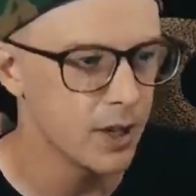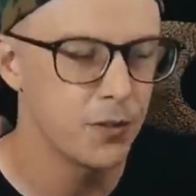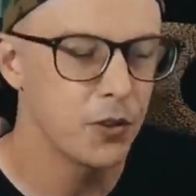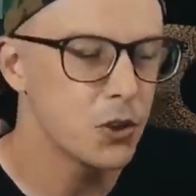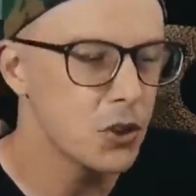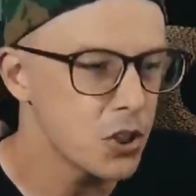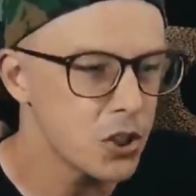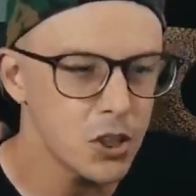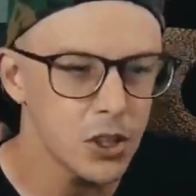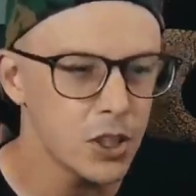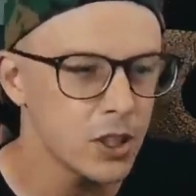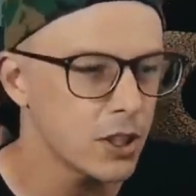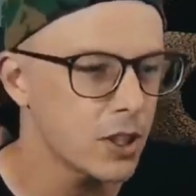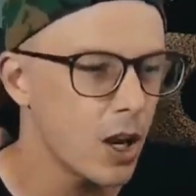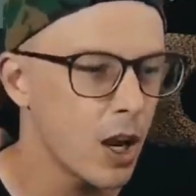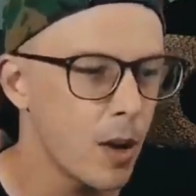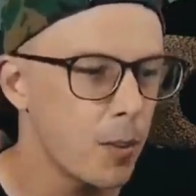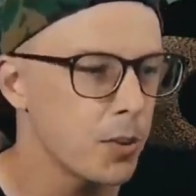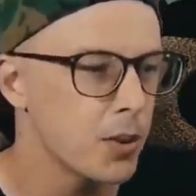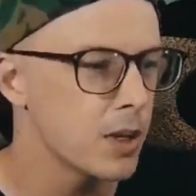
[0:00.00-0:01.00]
you're just gonna
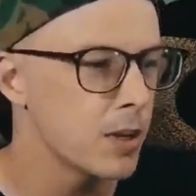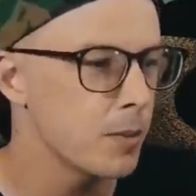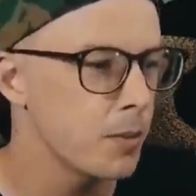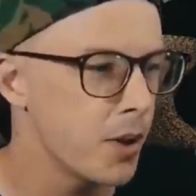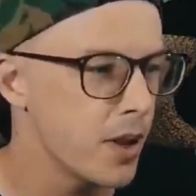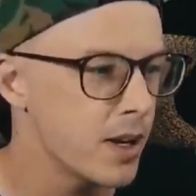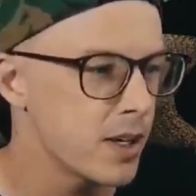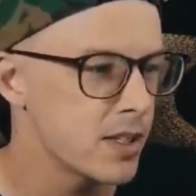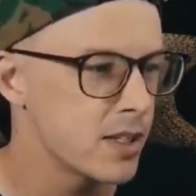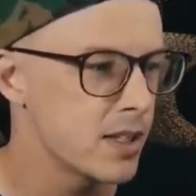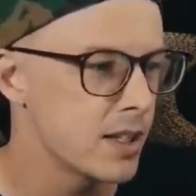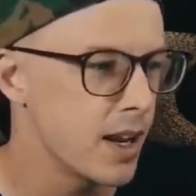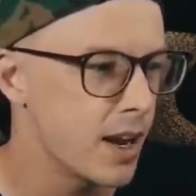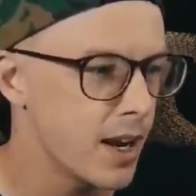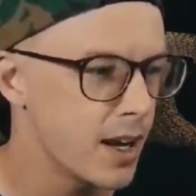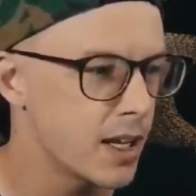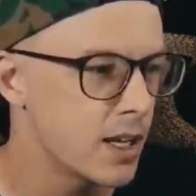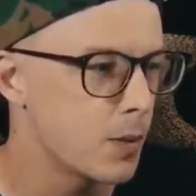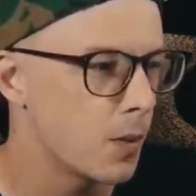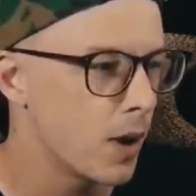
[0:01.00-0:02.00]
copy and paste it
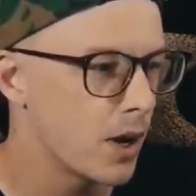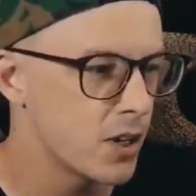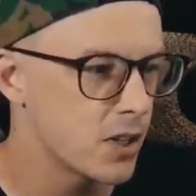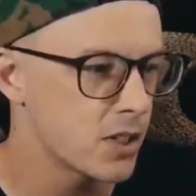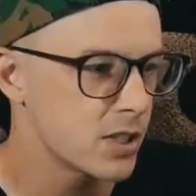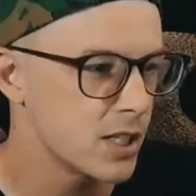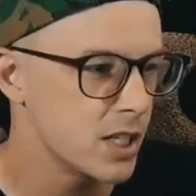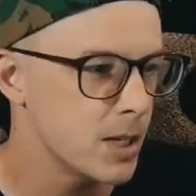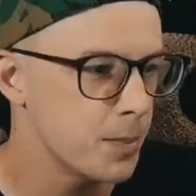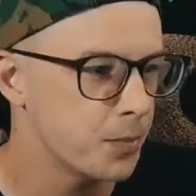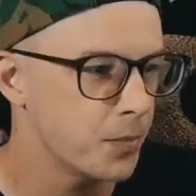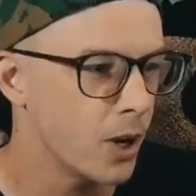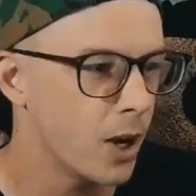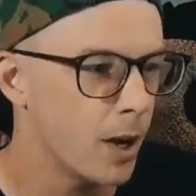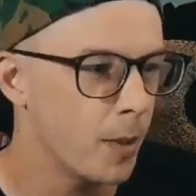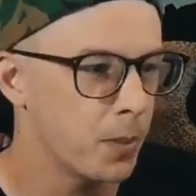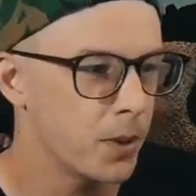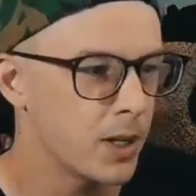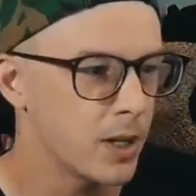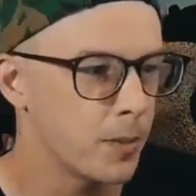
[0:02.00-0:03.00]
anyway, just keep
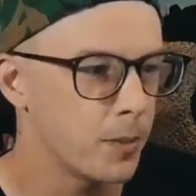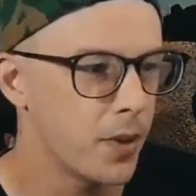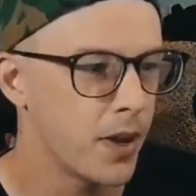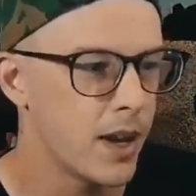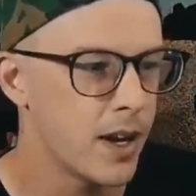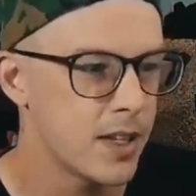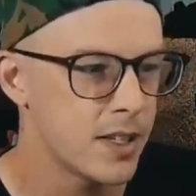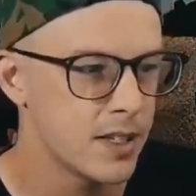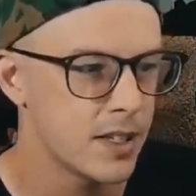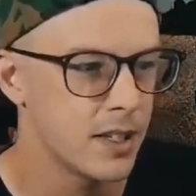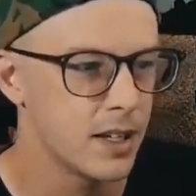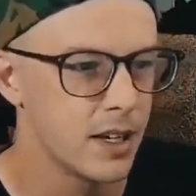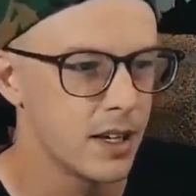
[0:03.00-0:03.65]
copy and pasting it.